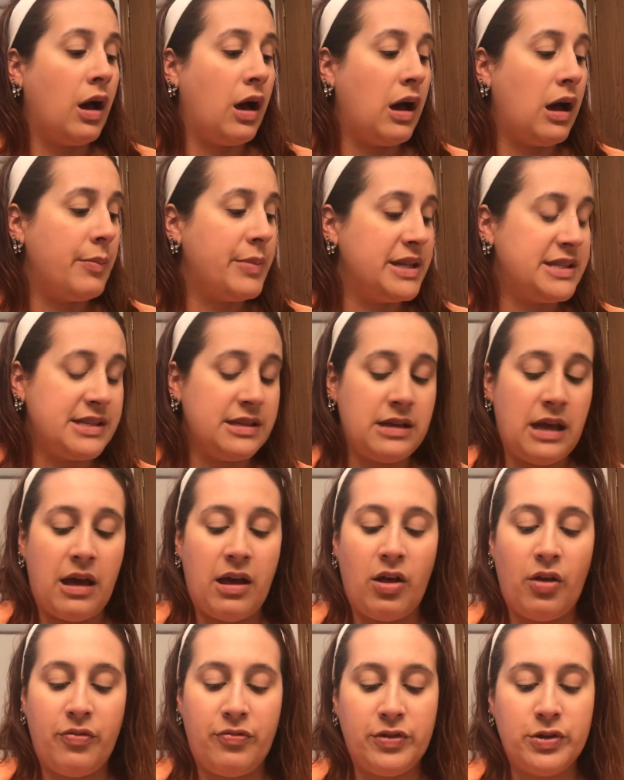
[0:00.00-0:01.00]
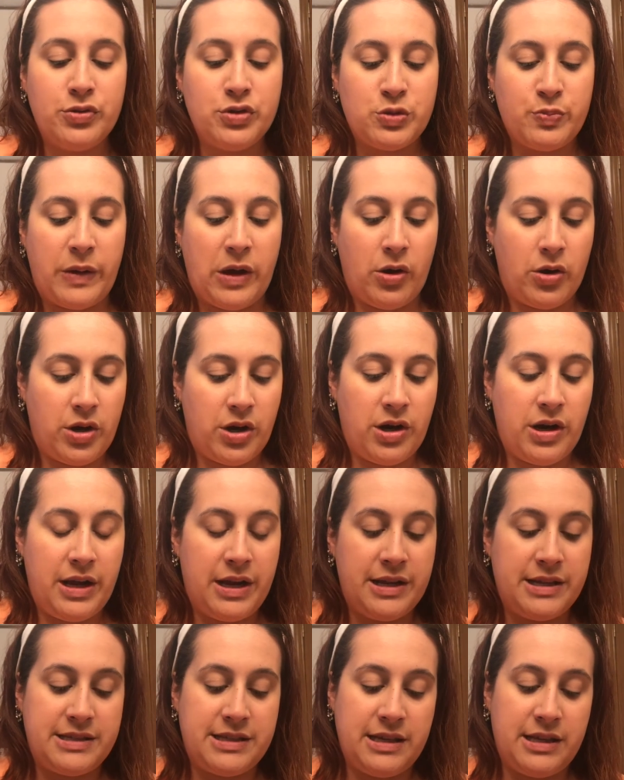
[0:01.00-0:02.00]
It's an e.l.f. loose powder,
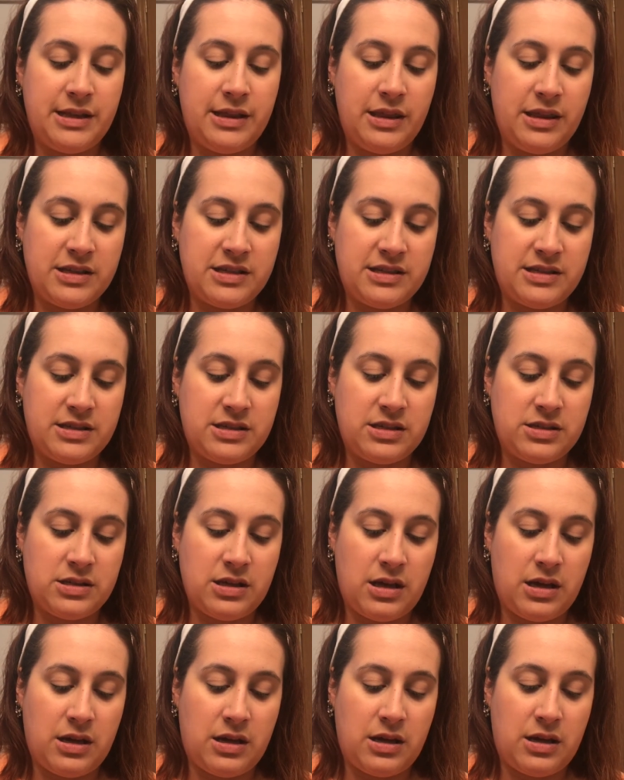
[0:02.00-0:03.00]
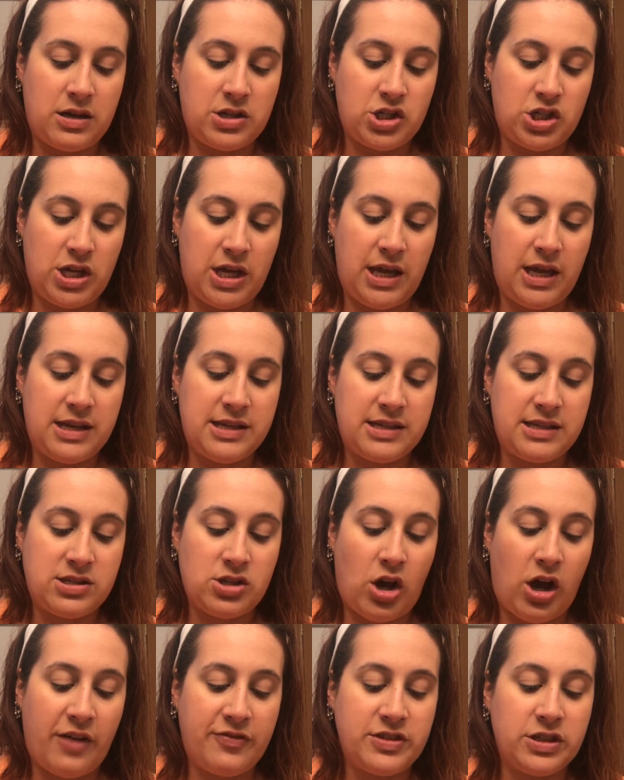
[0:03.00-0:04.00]
and it's in the shade
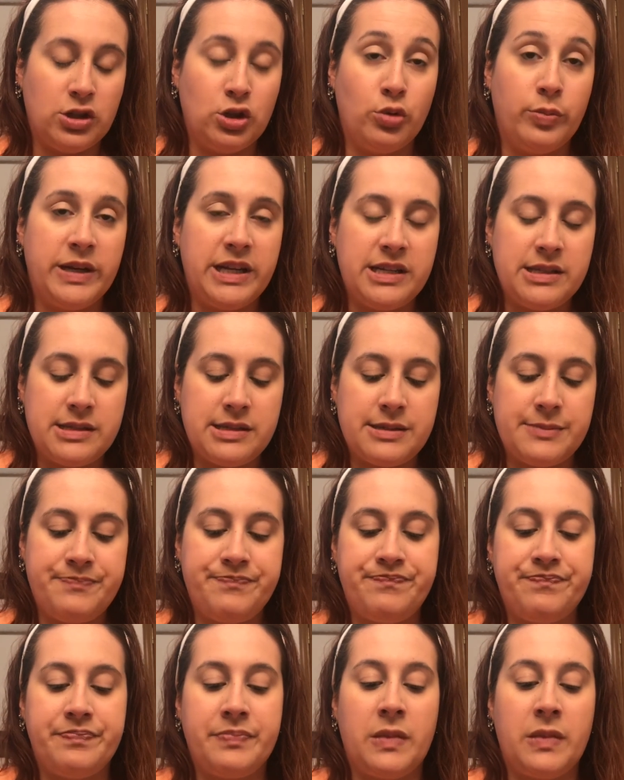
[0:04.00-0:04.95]
Soft Illuminance.